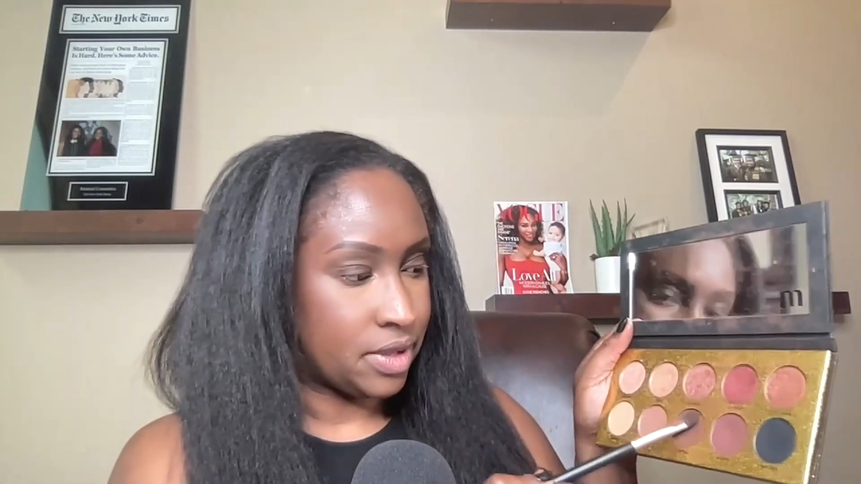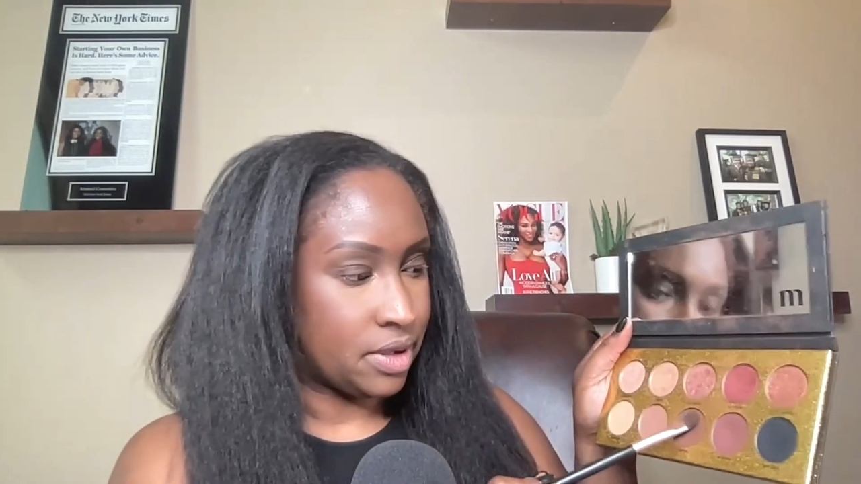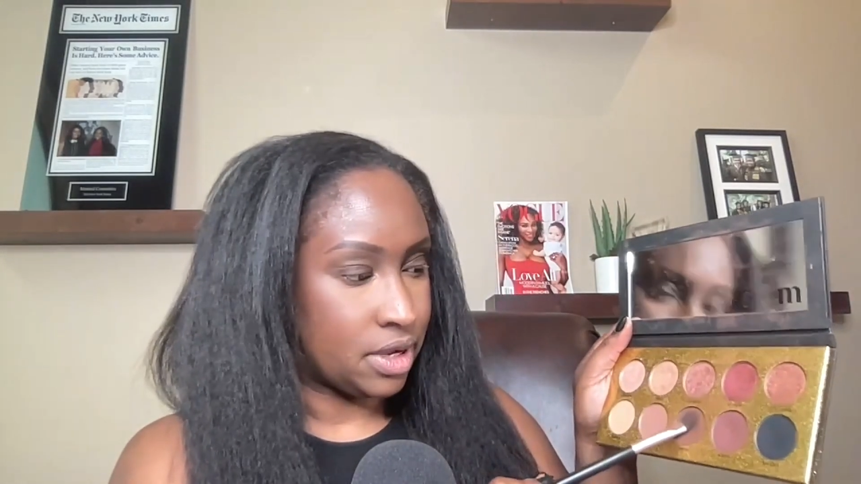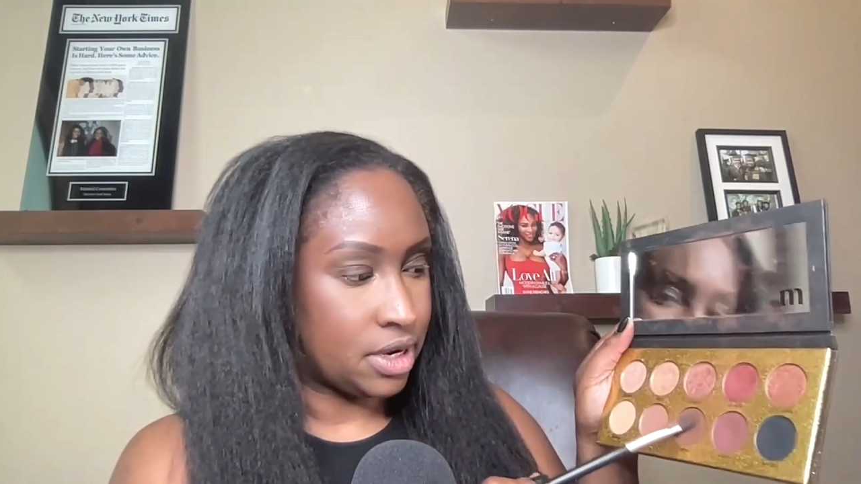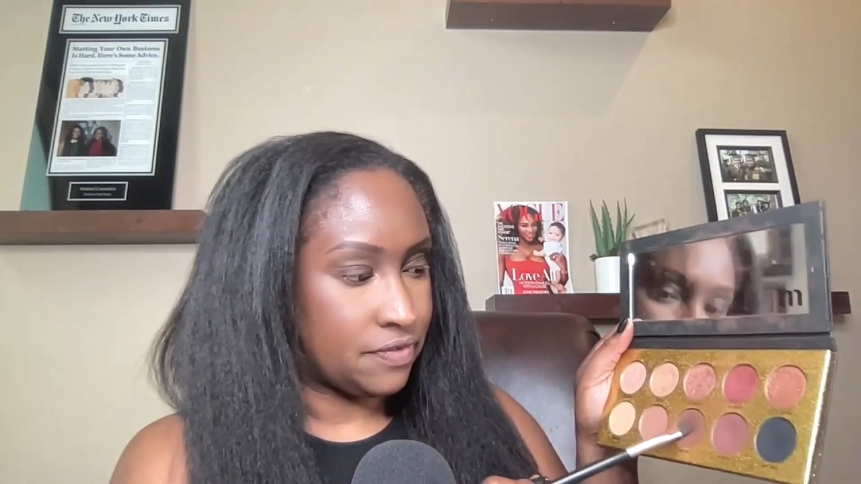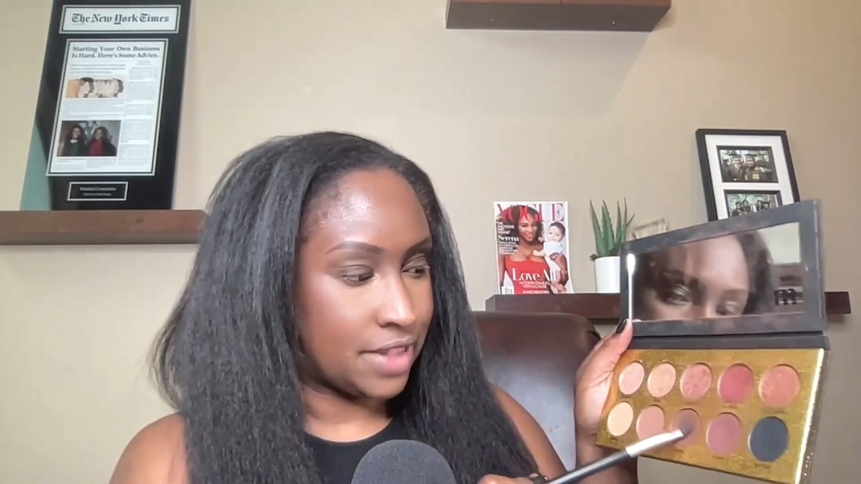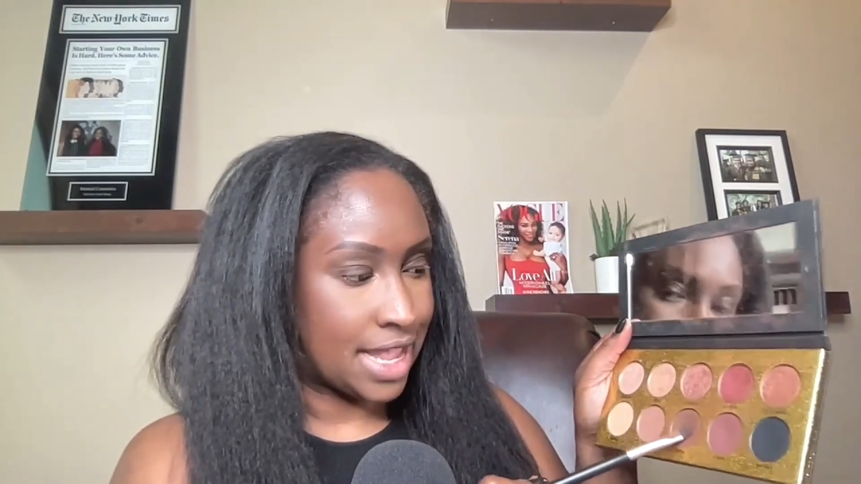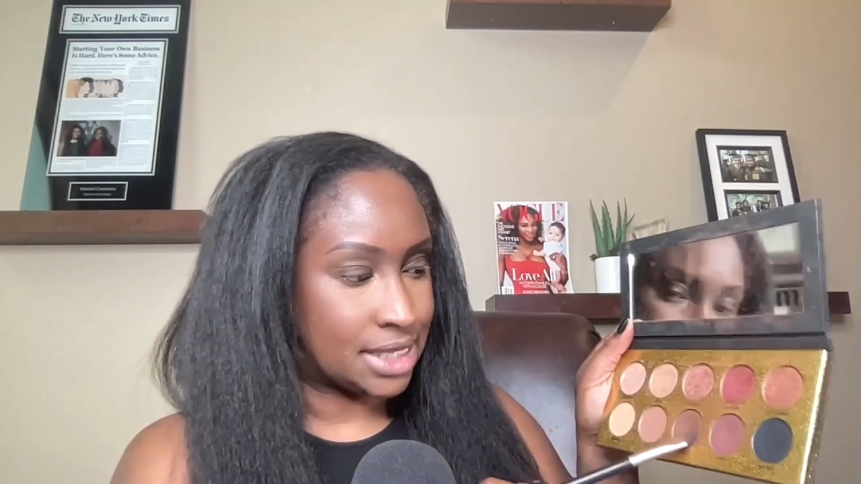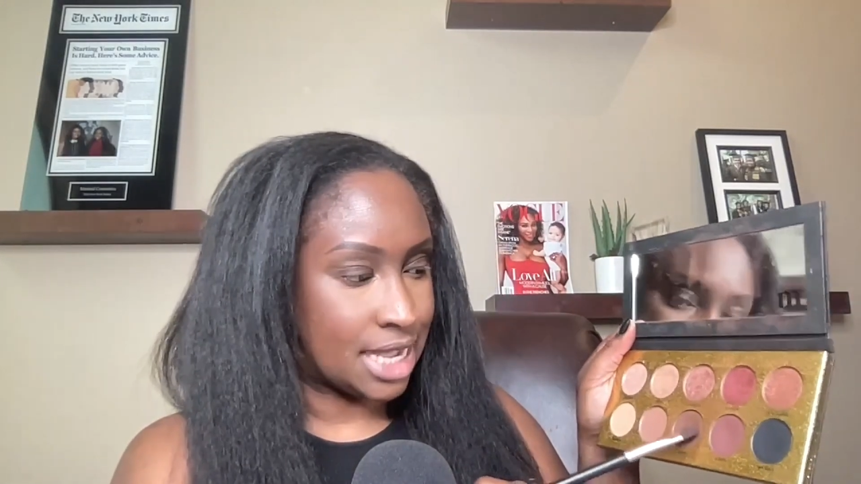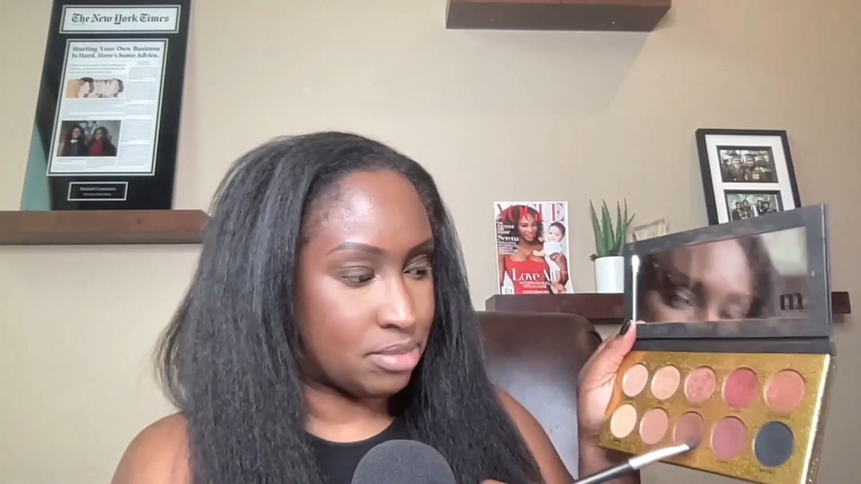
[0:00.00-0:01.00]
on your
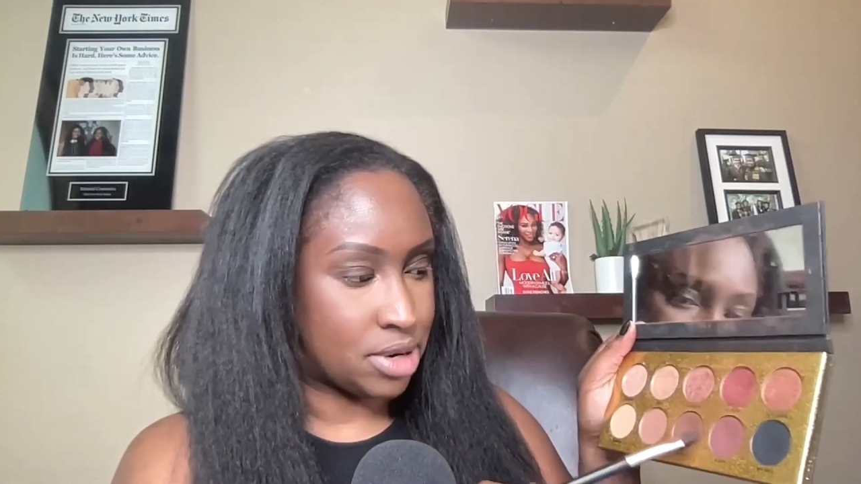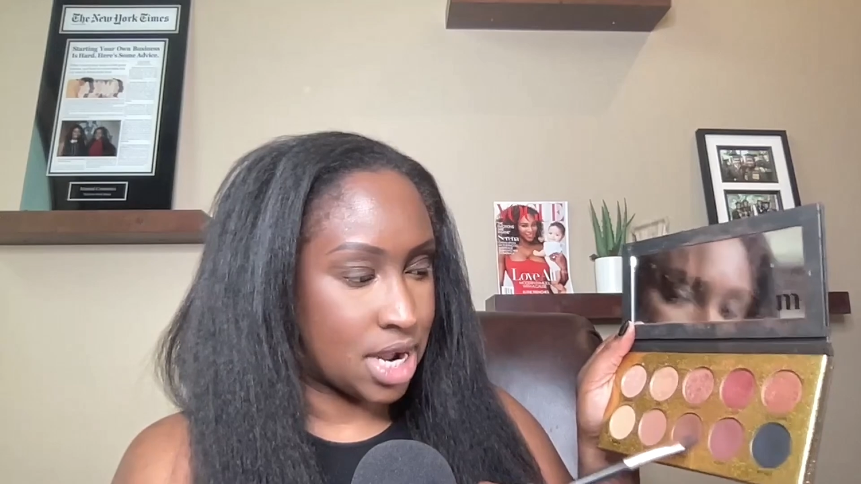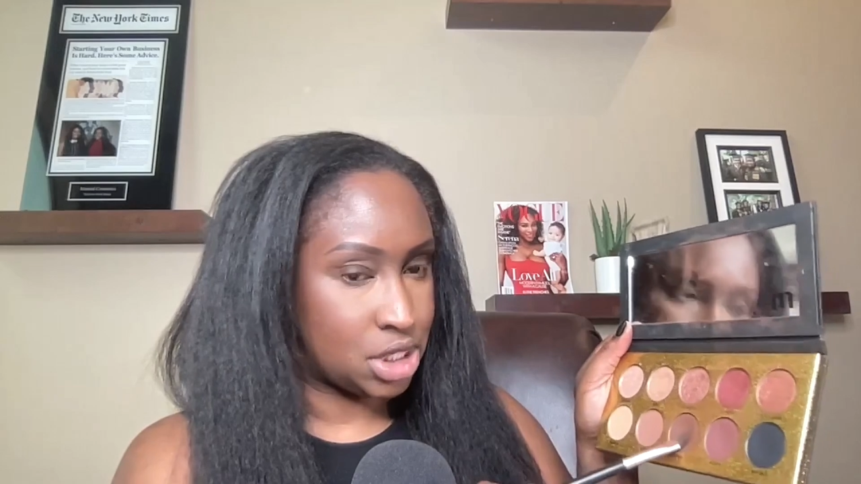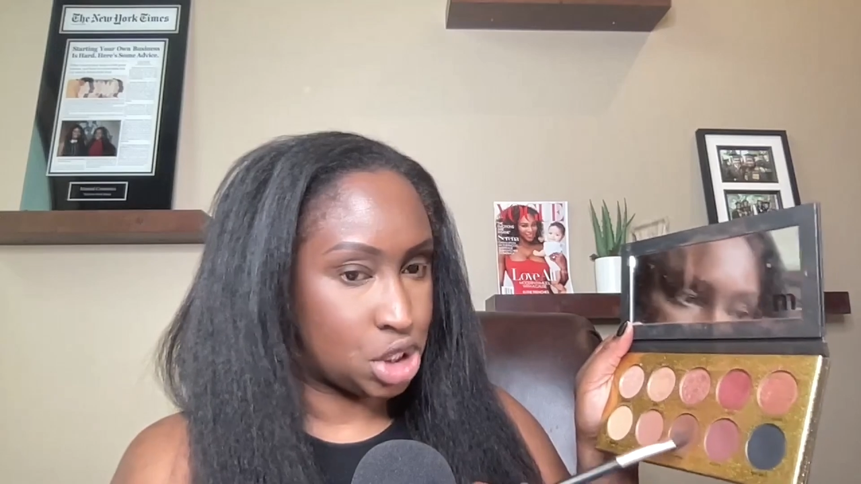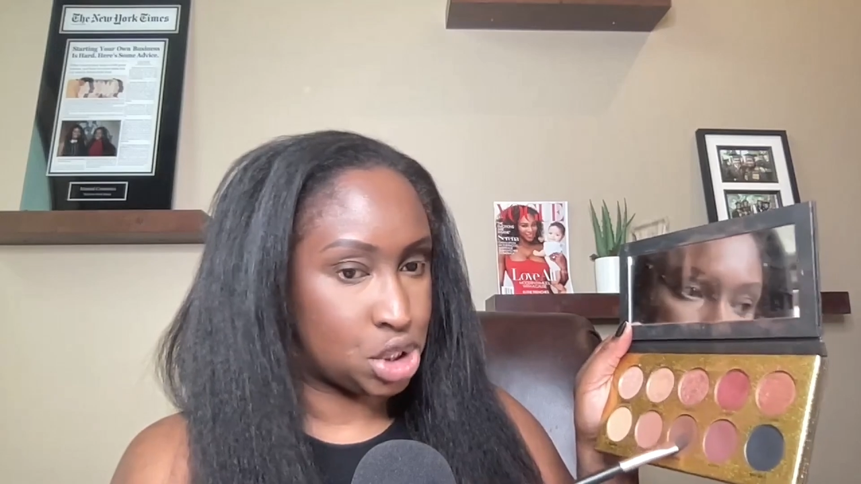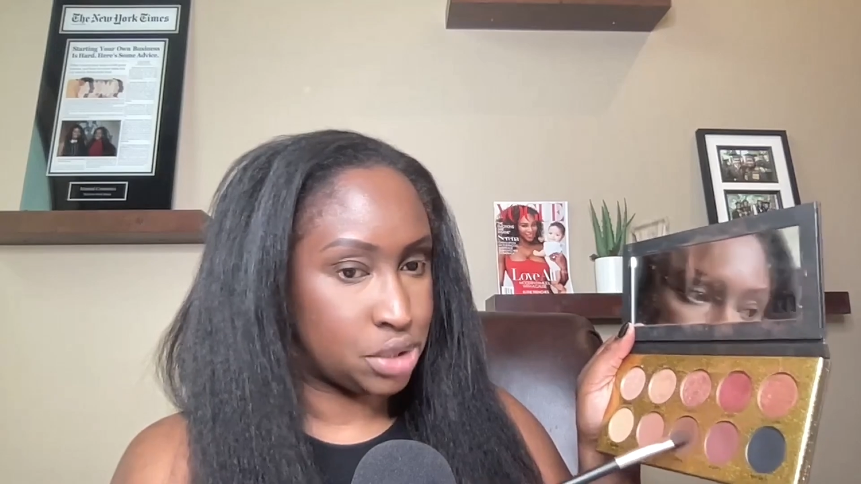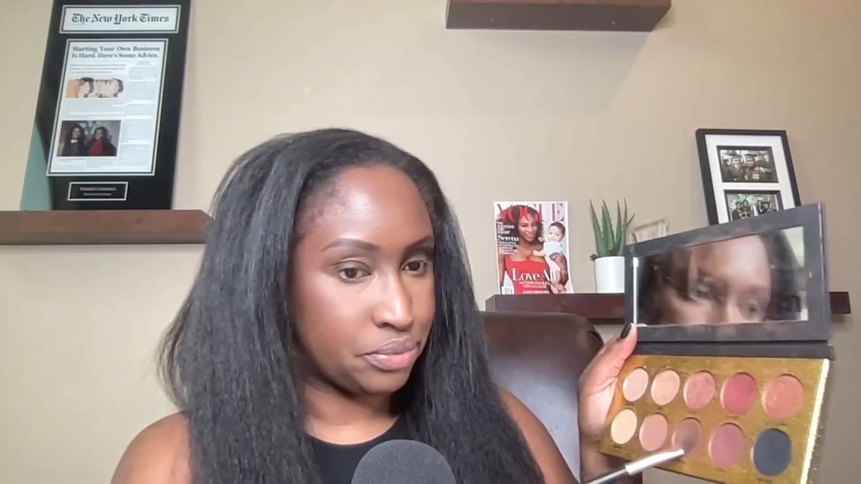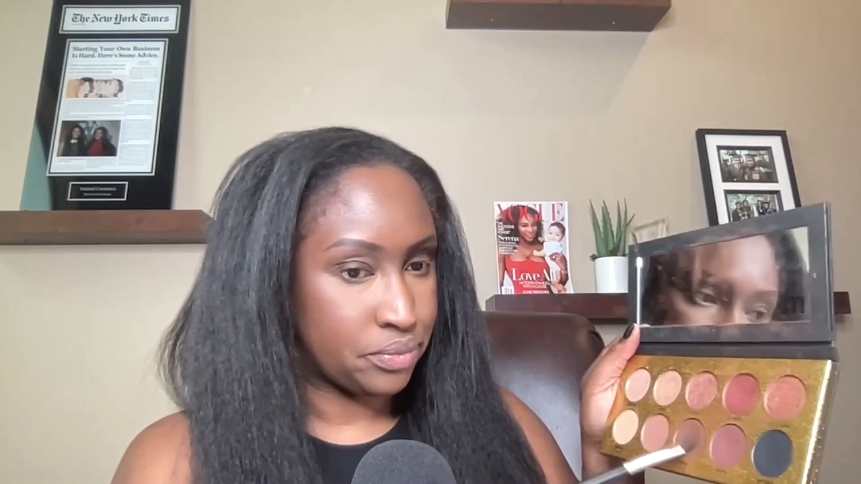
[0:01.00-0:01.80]
flat top brush